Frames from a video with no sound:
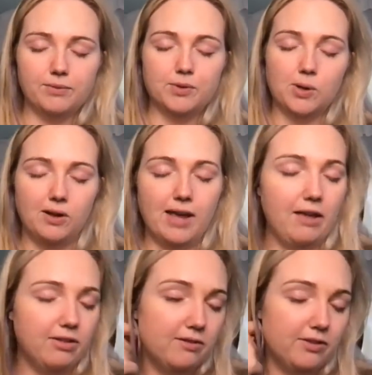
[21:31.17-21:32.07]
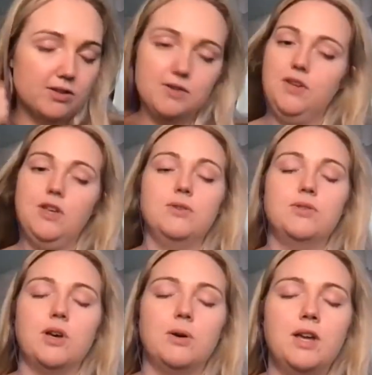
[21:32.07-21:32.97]
So I'll count the first few.
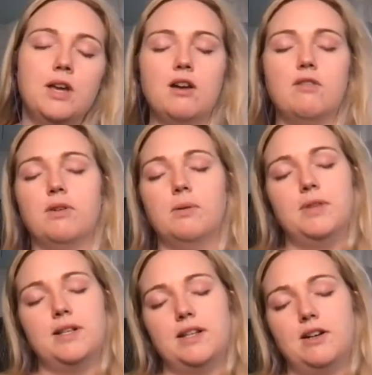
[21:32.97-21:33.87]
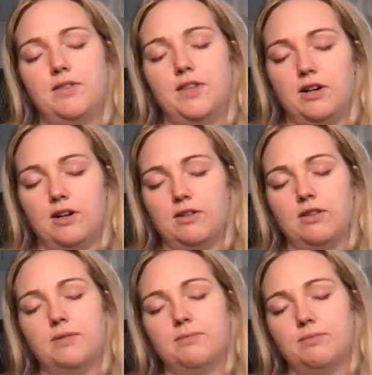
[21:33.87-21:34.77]
So from the center of the
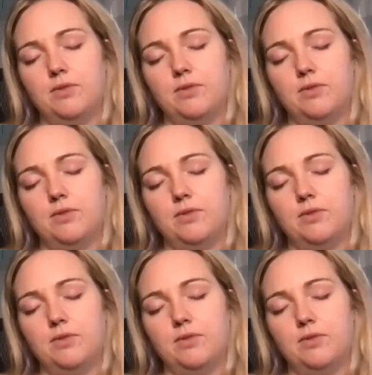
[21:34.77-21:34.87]
earth,